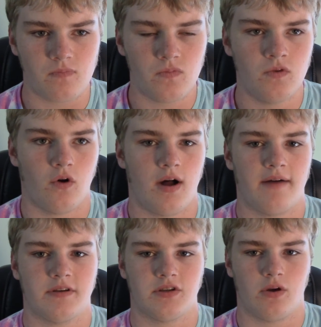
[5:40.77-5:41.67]
they'll
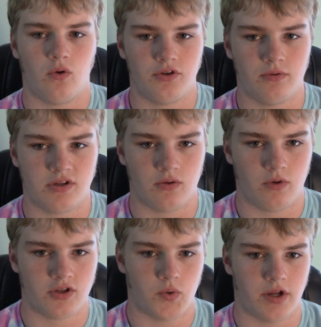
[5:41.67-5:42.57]
obviously hold you until
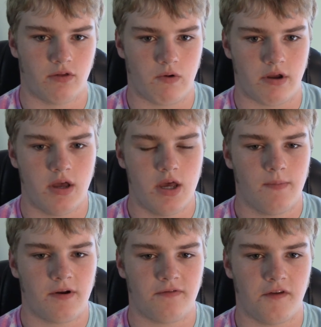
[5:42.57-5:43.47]
1:23.
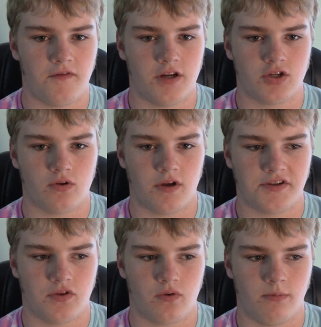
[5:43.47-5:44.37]
But if they finish their
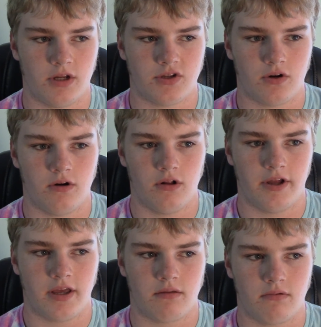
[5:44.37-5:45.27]
lesson 3 minutes
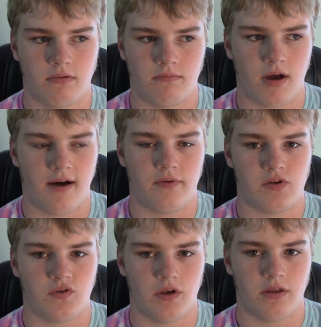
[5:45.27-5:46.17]
early,
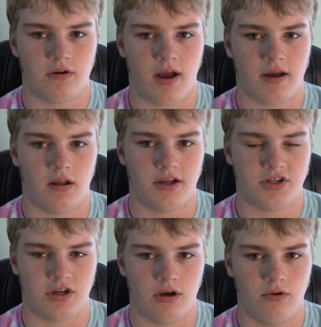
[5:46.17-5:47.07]
obviously they're not going to
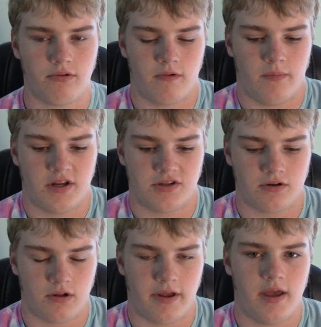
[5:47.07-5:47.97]
let you go 3 minutes
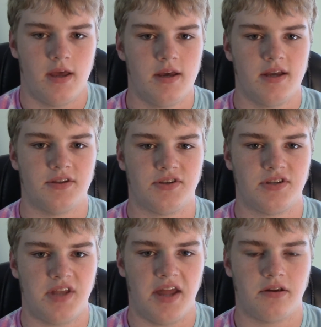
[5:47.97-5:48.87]
early.
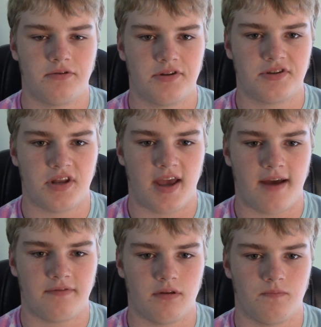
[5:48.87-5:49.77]
Instead, you're just going to
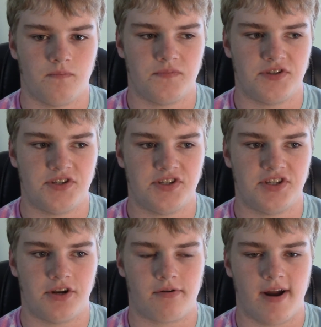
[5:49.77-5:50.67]
have to
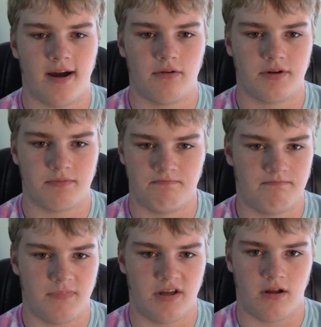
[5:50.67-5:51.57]
sit around
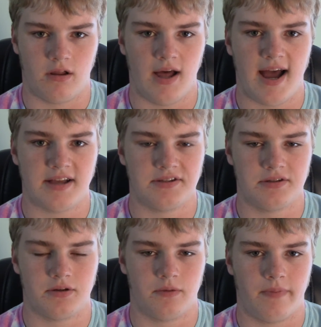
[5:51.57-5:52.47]
in class
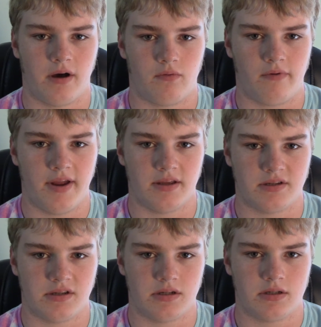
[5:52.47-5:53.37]
until the bell
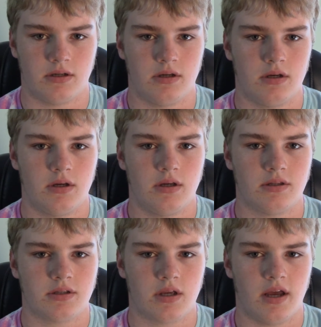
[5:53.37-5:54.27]
rings.
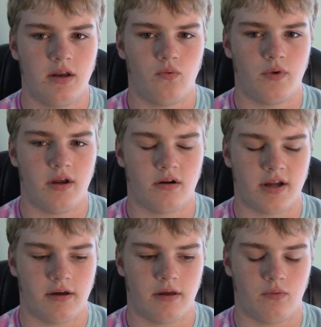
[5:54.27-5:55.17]
It's kind of weird
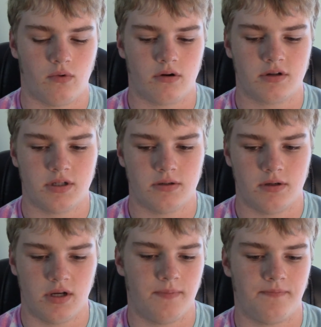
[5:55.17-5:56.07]
how that works.
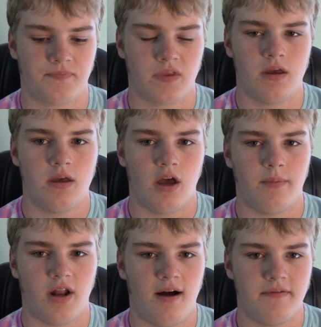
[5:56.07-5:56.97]
I
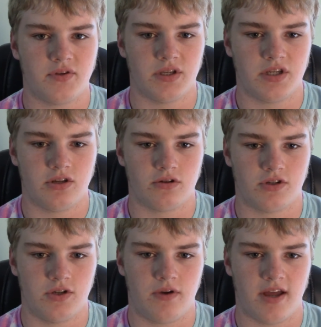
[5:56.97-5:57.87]
mean, obviously teachers
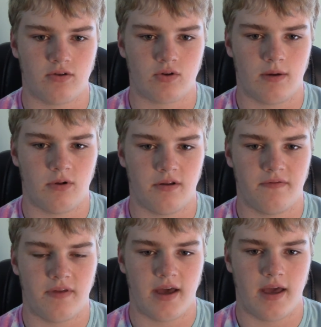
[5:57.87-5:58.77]
do get in trouble
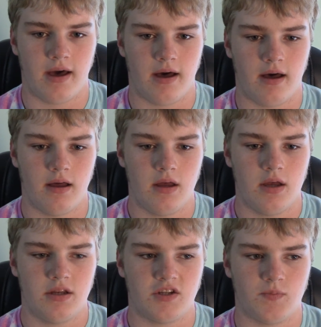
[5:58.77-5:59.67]
if they
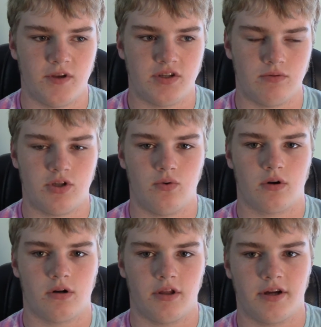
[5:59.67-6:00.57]
dismiss you too
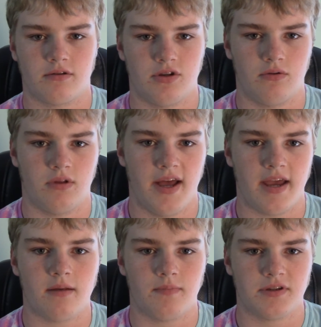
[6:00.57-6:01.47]
early or too
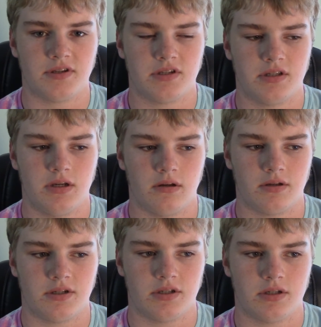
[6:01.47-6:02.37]
late, but still,
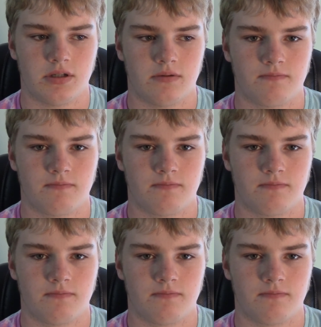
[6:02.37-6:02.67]
it's